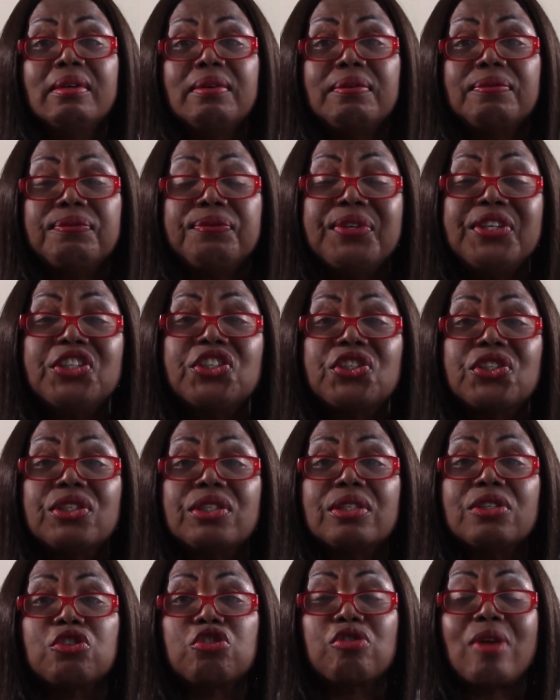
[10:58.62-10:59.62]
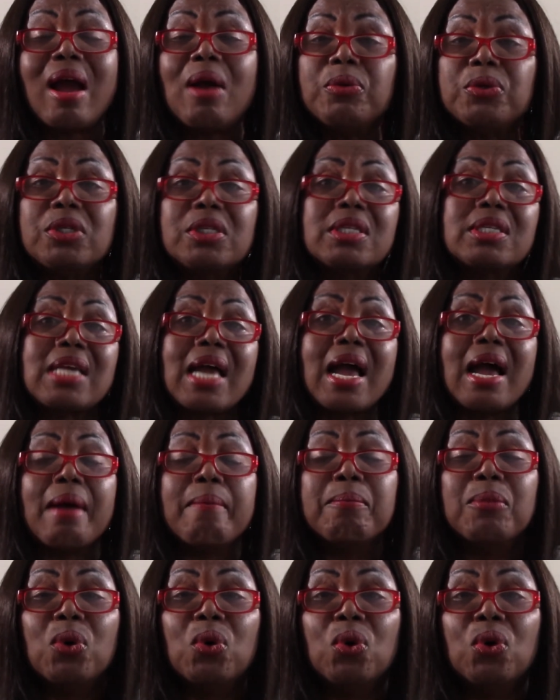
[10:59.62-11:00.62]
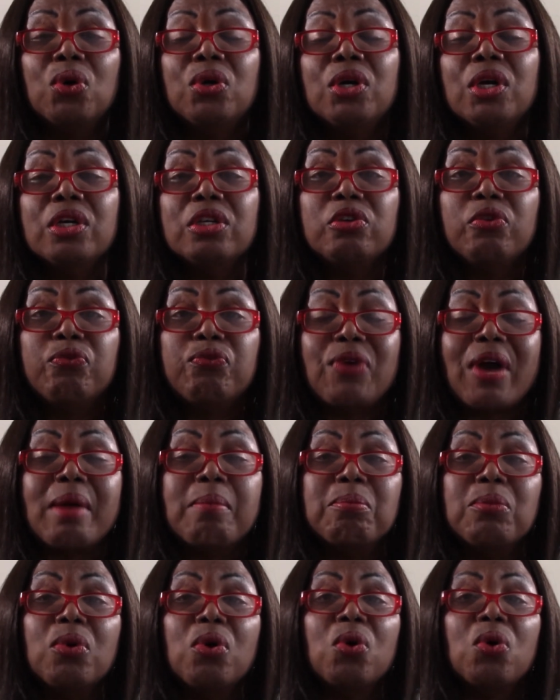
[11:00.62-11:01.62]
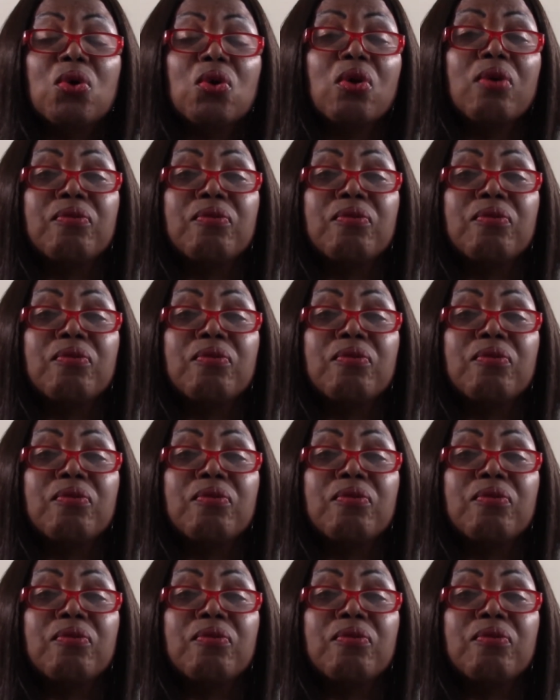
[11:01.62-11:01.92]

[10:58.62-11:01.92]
fish, trouts are more, you find more